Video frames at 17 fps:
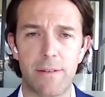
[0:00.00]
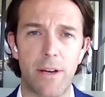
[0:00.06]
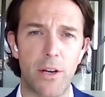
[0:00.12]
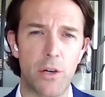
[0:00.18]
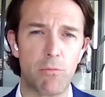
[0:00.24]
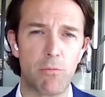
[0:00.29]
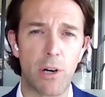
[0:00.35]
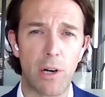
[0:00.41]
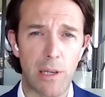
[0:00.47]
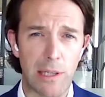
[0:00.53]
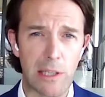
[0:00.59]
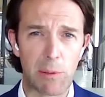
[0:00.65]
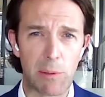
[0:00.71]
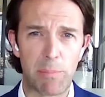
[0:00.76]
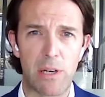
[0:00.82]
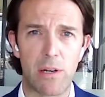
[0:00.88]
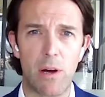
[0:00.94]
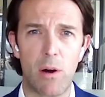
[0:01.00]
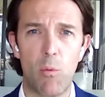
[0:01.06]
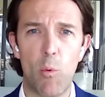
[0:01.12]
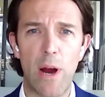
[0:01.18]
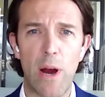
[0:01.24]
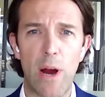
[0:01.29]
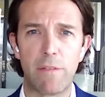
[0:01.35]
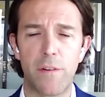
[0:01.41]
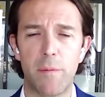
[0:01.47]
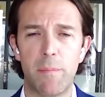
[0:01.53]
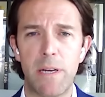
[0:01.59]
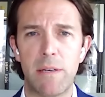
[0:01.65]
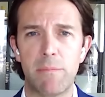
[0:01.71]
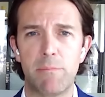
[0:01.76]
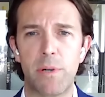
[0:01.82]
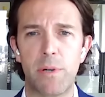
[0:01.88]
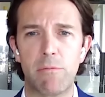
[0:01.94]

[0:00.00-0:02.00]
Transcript: I know we're a little bit away from it,